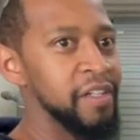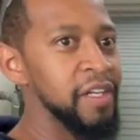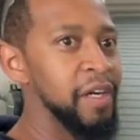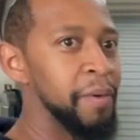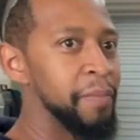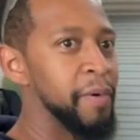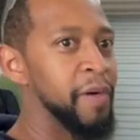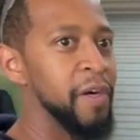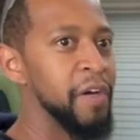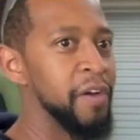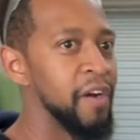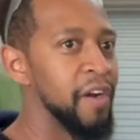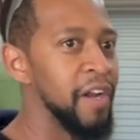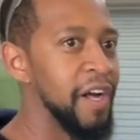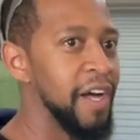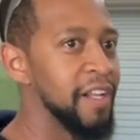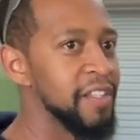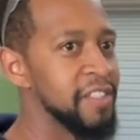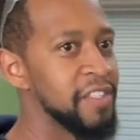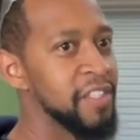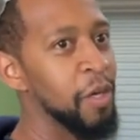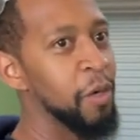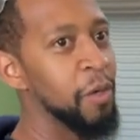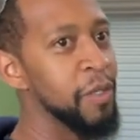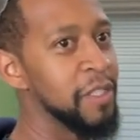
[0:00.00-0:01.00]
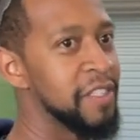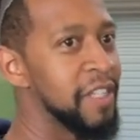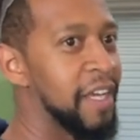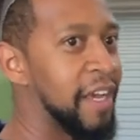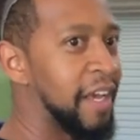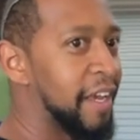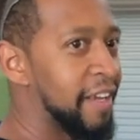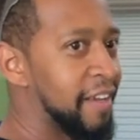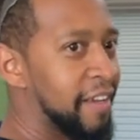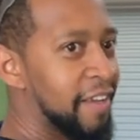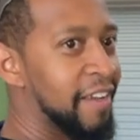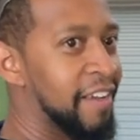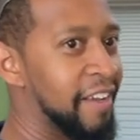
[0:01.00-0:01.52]
couple hundred dollars. So it's like.
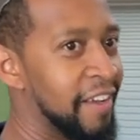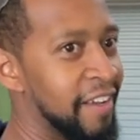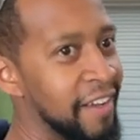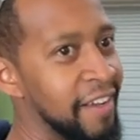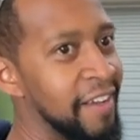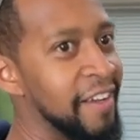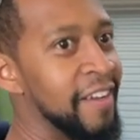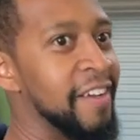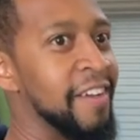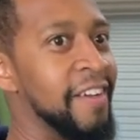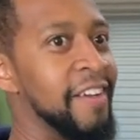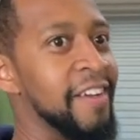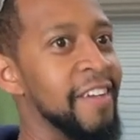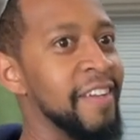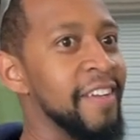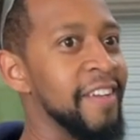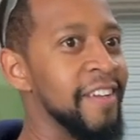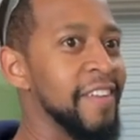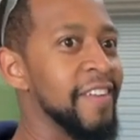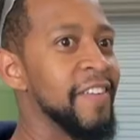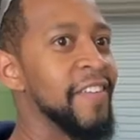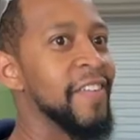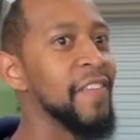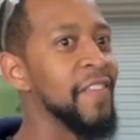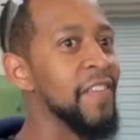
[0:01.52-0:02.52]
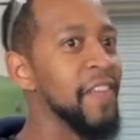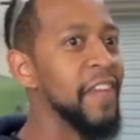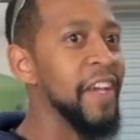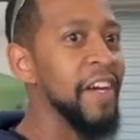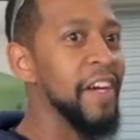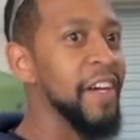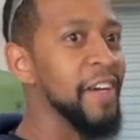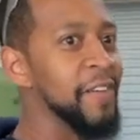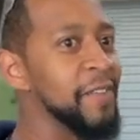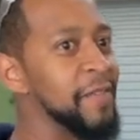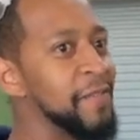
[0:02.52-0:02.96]
Yeah. All